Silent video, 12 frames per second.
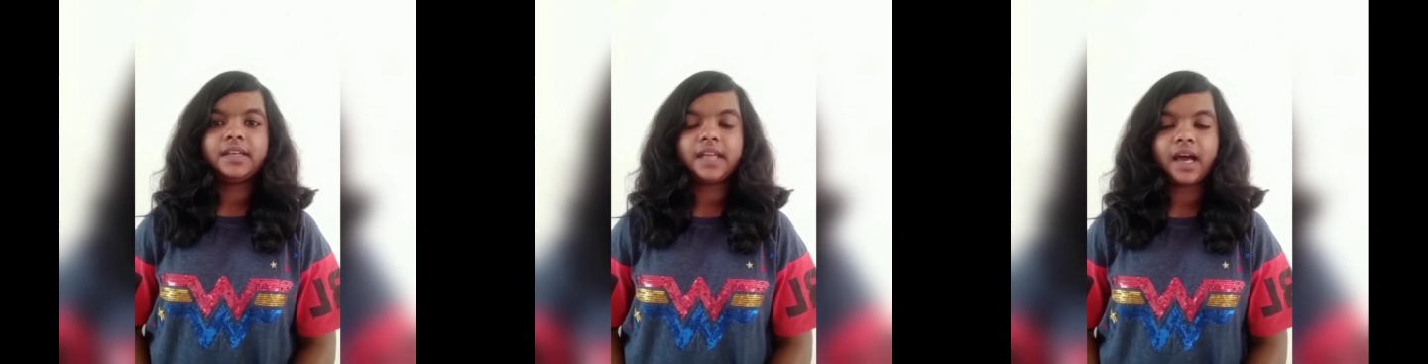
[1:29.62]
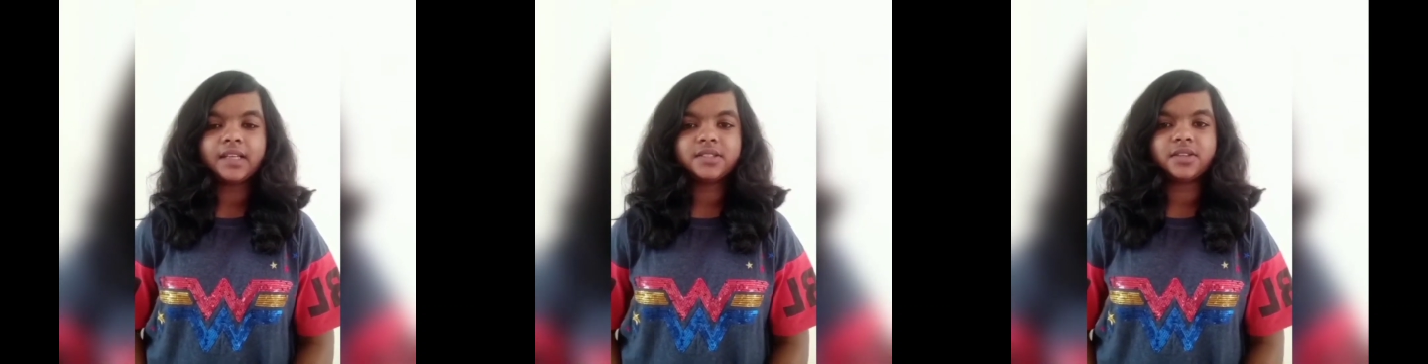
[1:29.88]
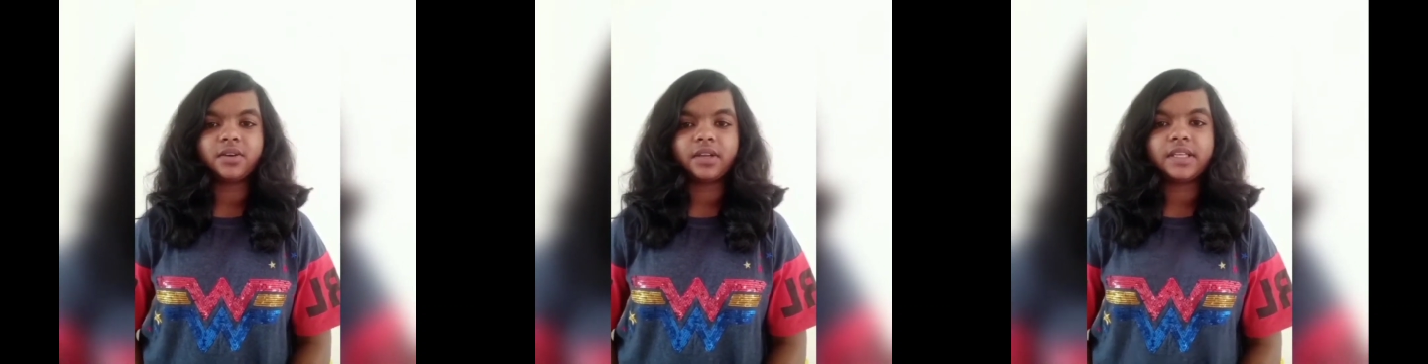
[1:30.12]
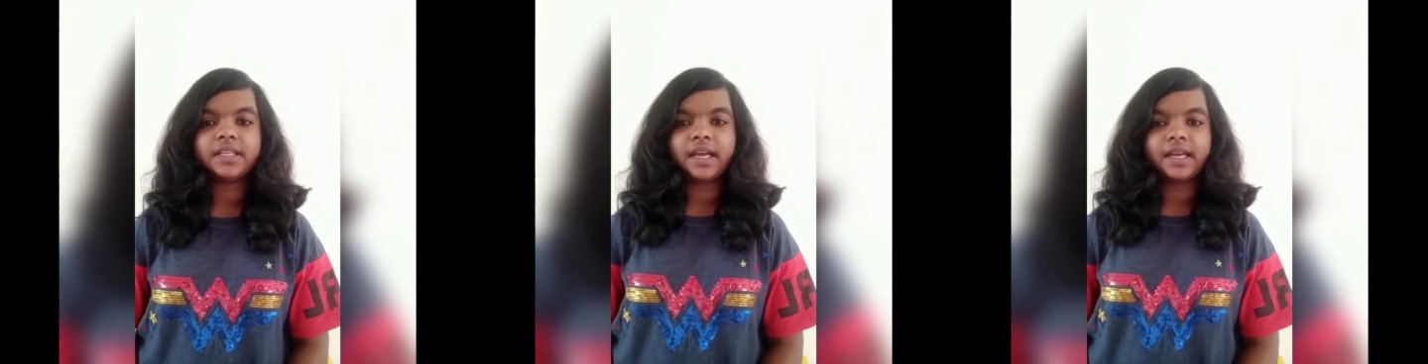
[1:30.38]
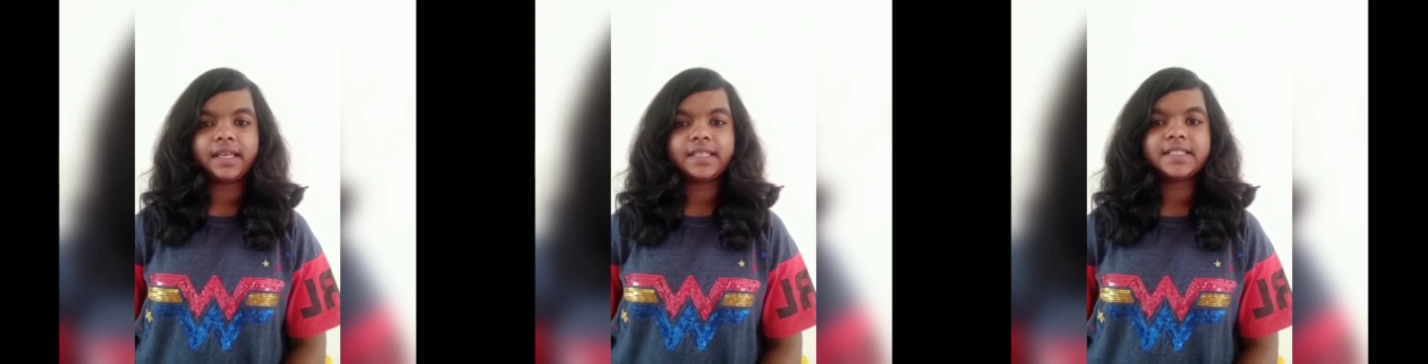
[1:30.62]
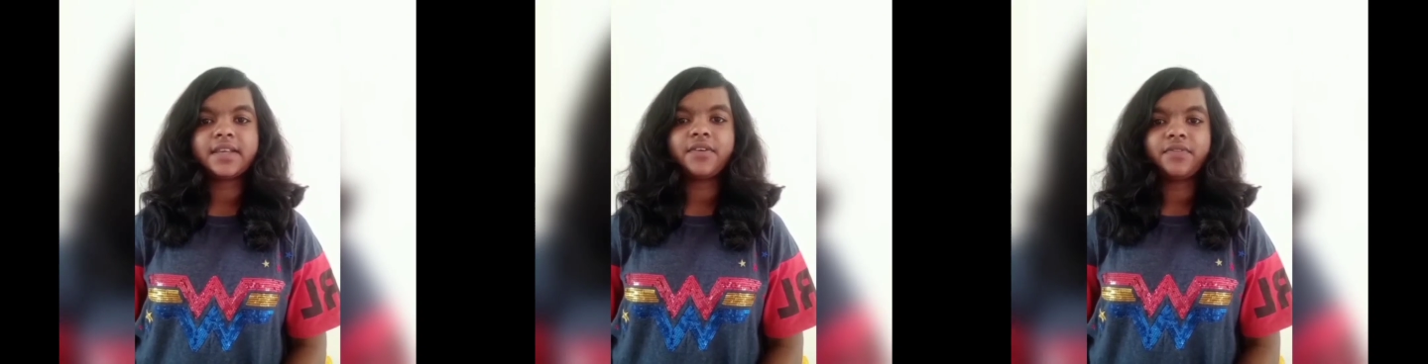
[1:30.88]
Dark chocolate
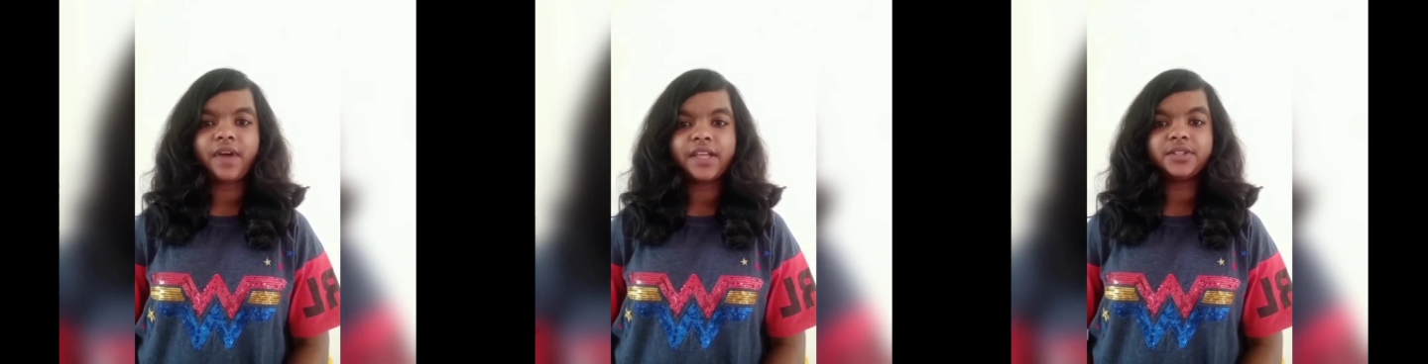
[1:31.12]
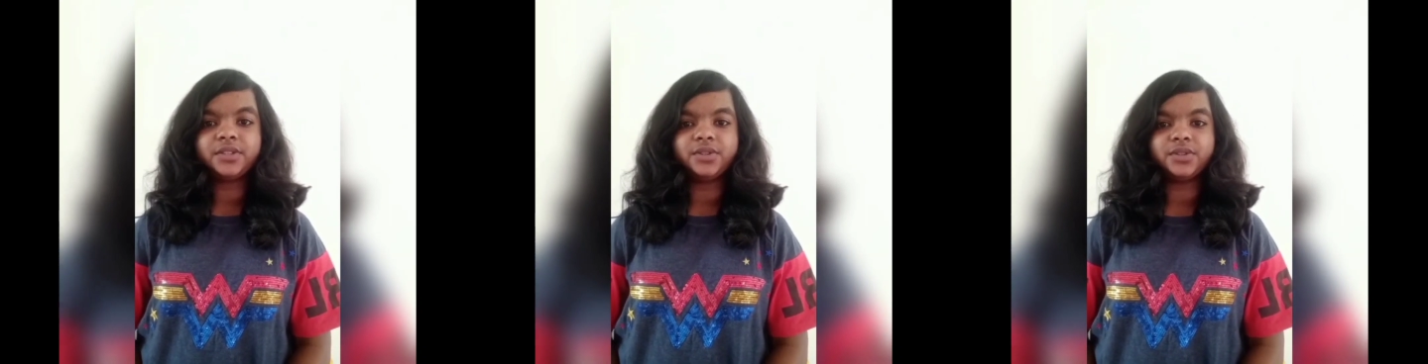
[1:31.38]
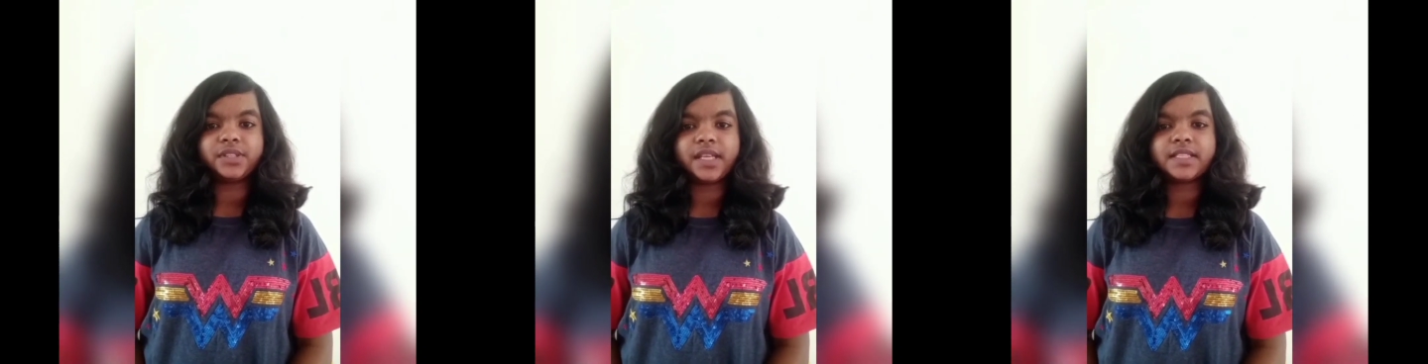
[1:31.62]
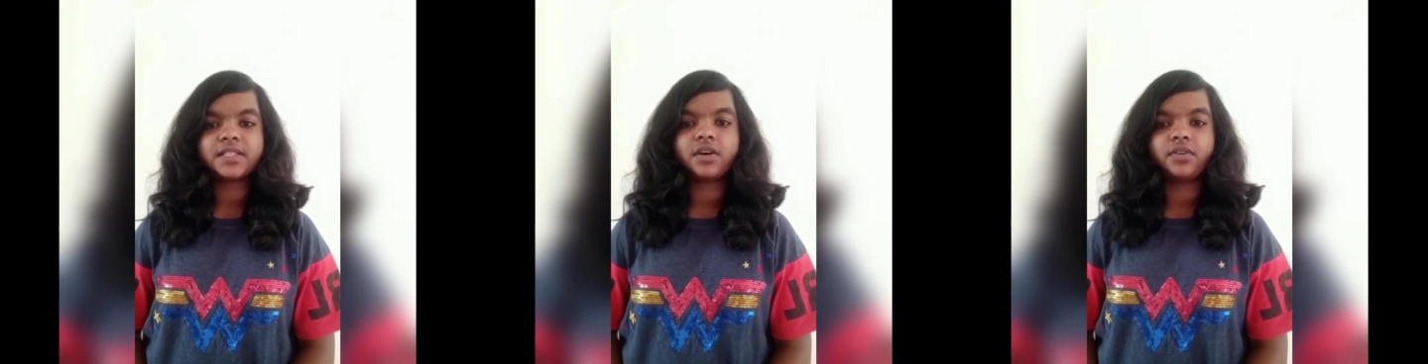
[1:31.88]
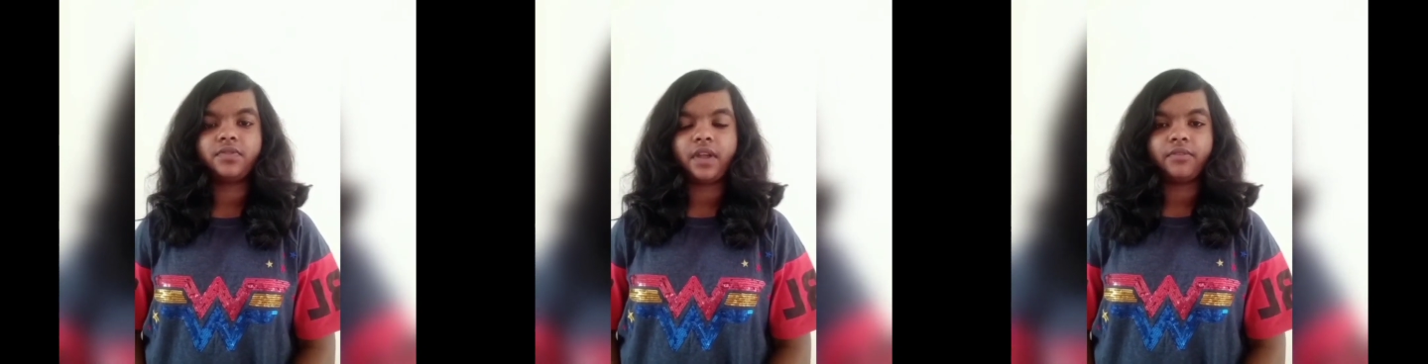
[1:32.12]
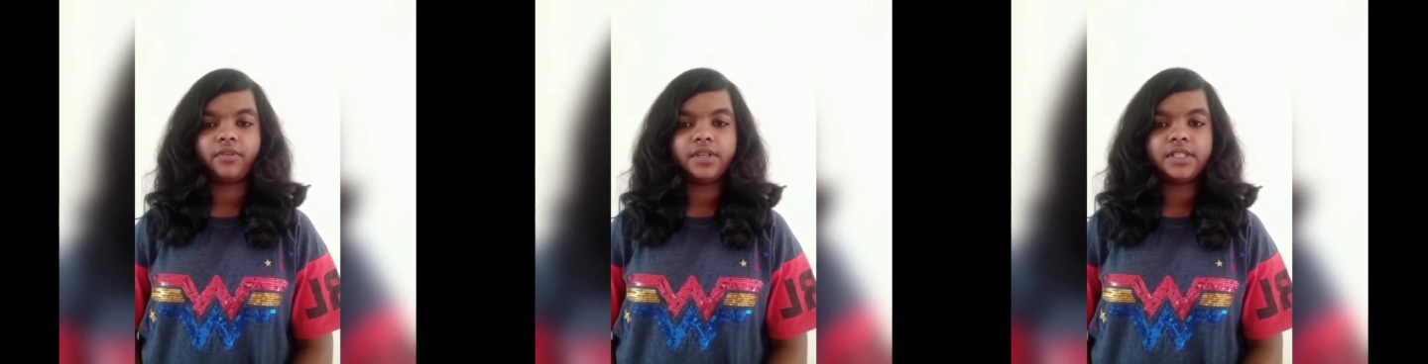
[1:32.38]
contains phytonutrients called
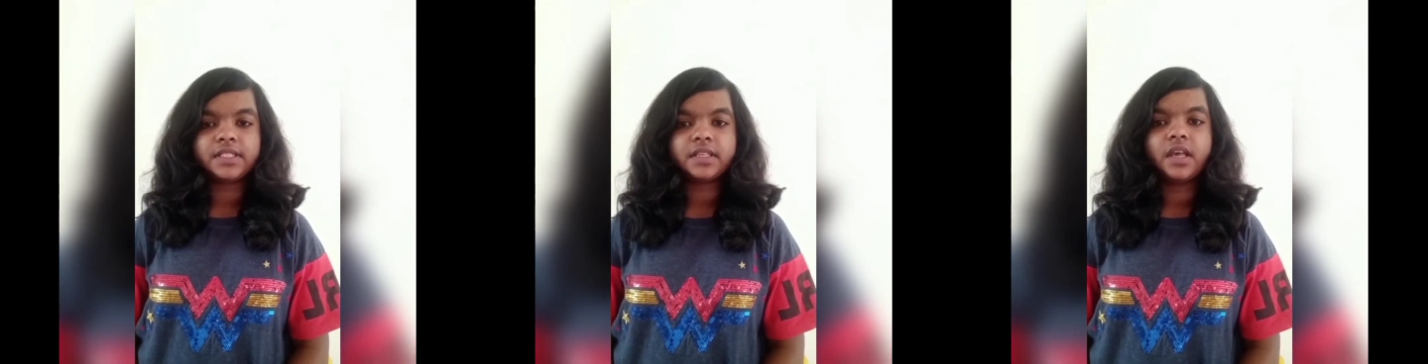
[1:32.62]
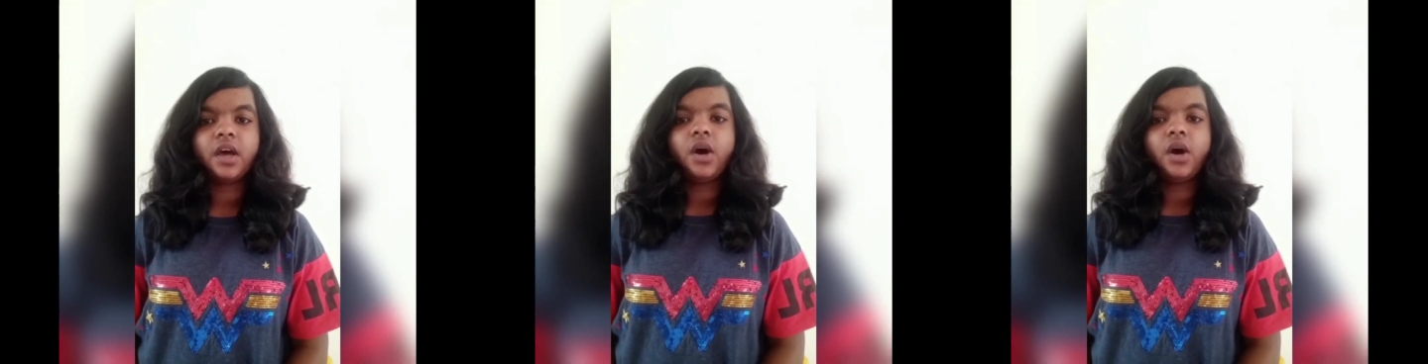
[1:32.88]
flavonoids,